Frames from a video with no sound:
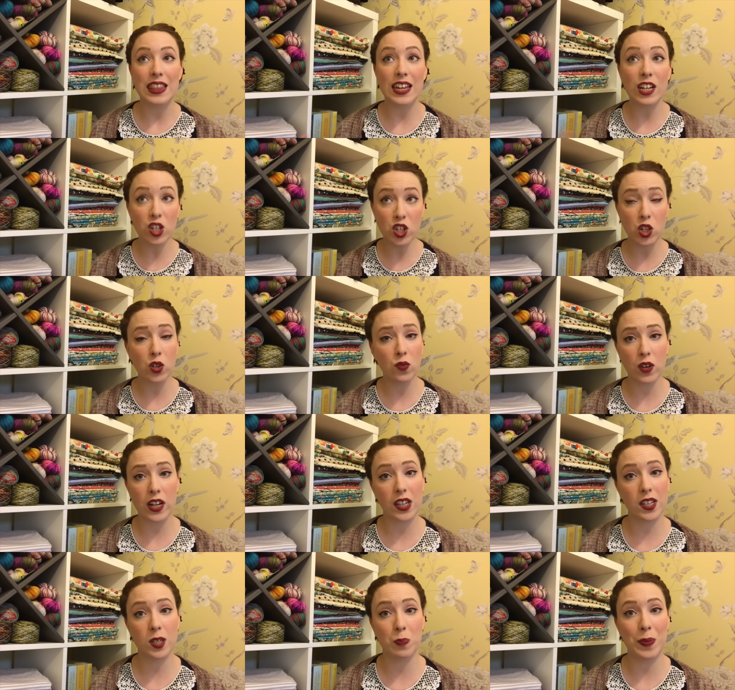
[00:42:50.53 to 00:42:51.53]
they do
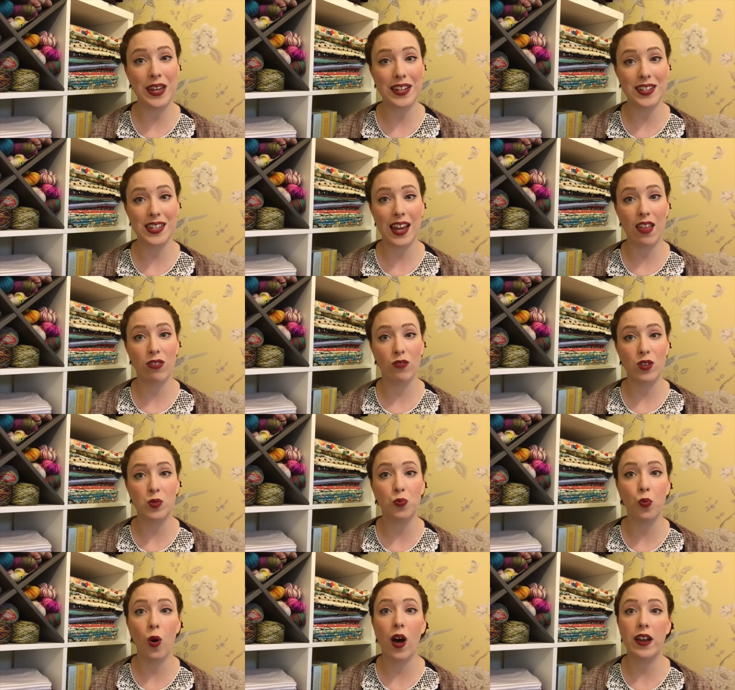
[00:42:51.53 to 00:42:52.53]
really speak together
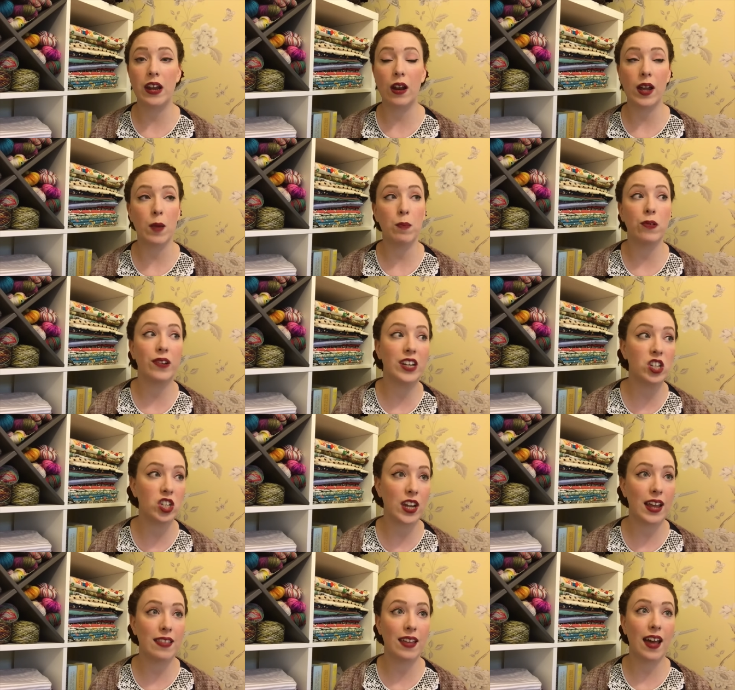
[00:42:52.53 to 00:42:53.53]
as one. And I
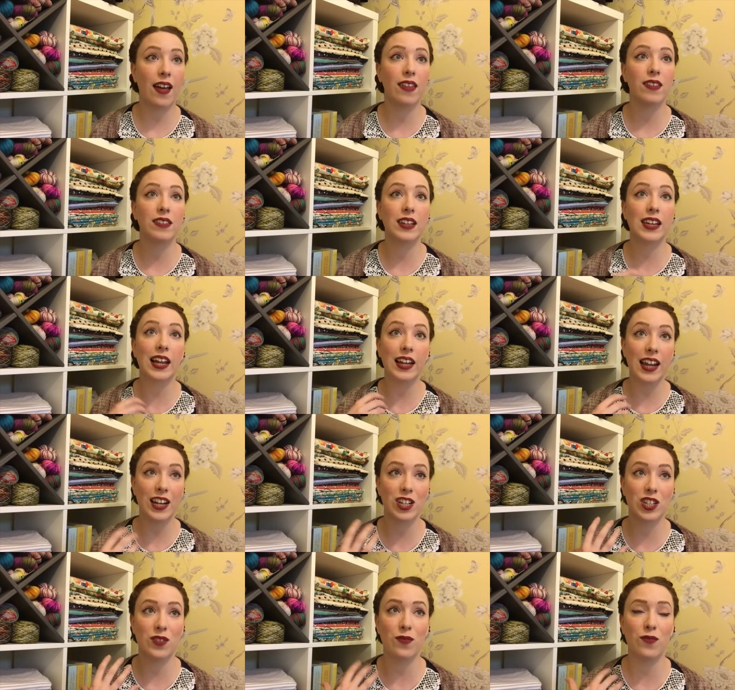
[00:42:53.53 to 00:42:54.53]
appreciate that. The
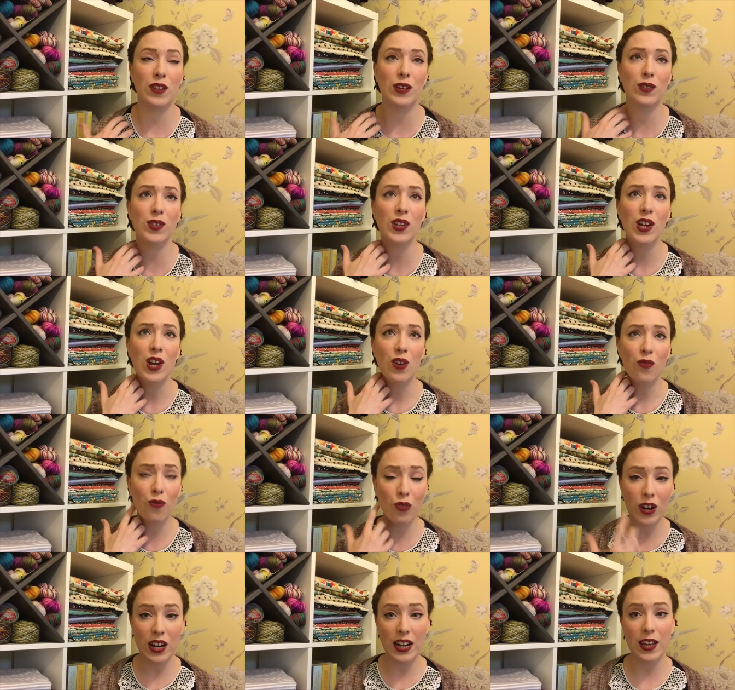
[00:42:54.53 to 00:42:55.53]
collection feels
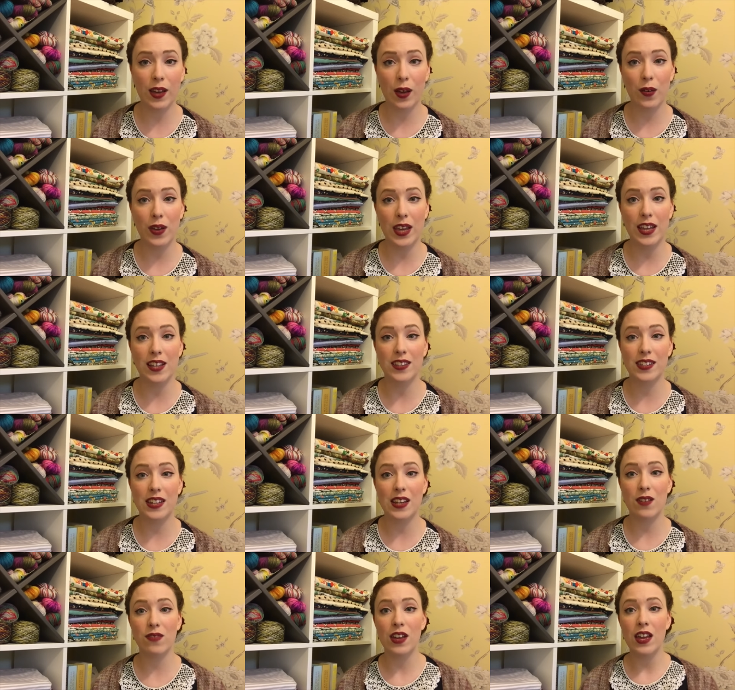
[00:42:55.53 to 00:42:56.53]
really
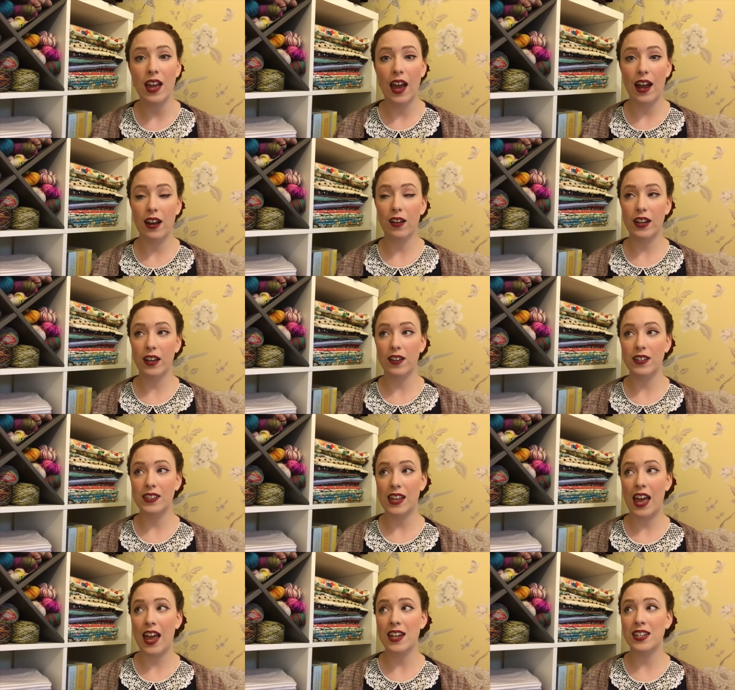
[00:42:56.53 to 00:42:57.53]
cohesive. And like I
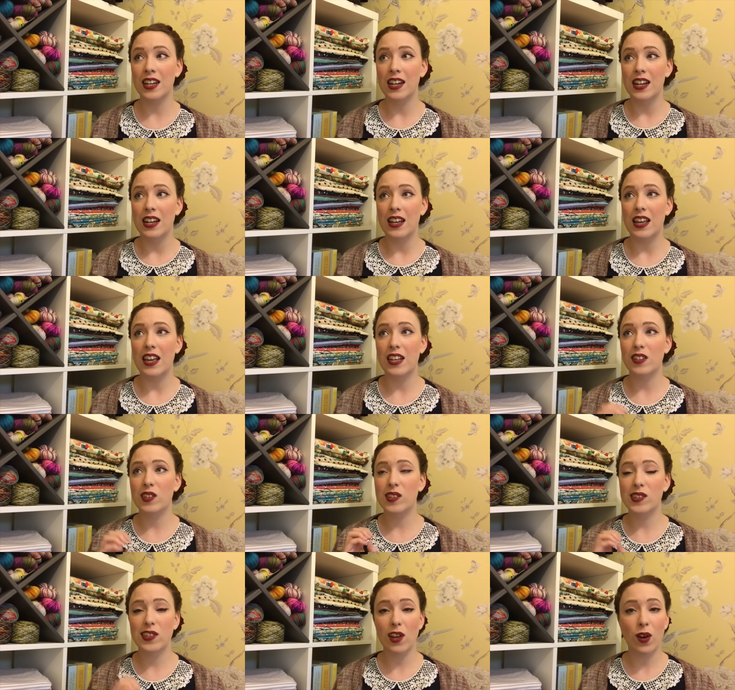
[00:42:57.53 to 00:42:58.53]
said, it's
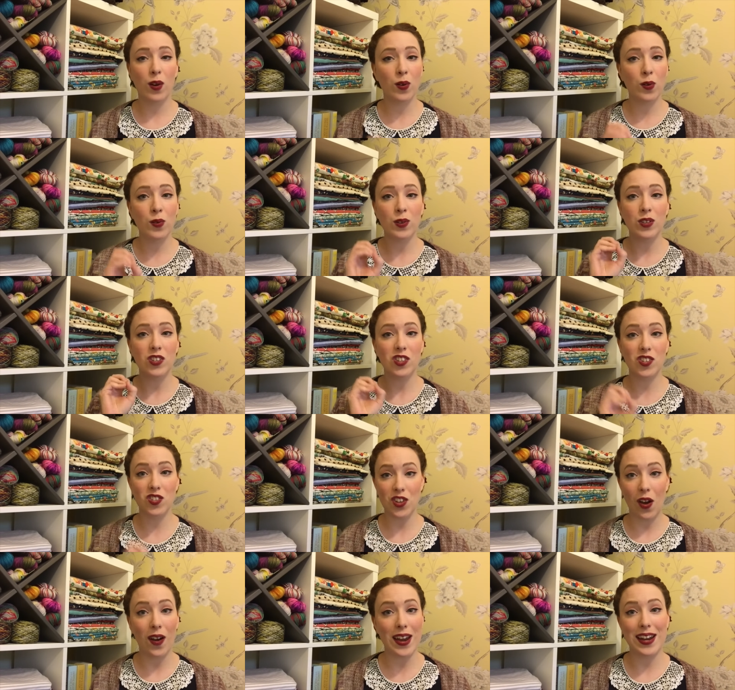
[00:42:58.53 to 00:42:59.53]
so
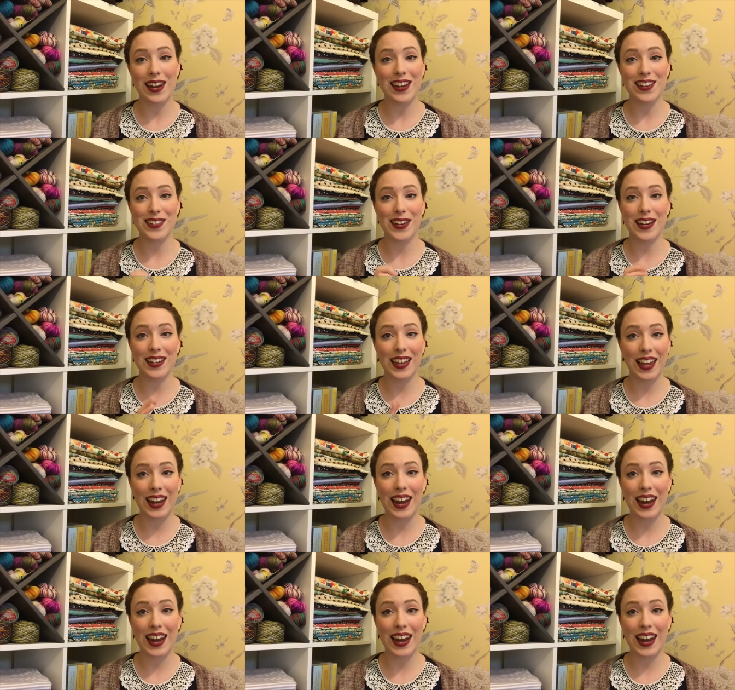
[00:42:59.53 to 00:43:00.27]
stylish and